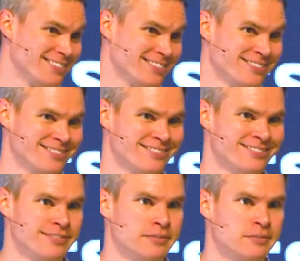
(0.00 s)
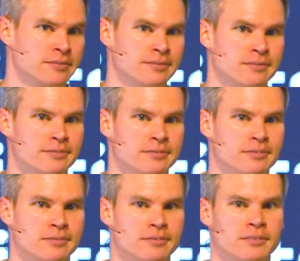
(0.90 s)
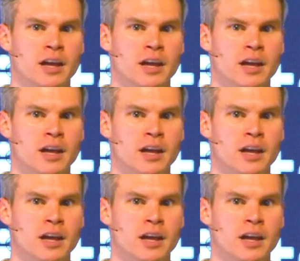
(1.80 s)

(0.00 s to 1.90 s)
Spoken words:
[no speech]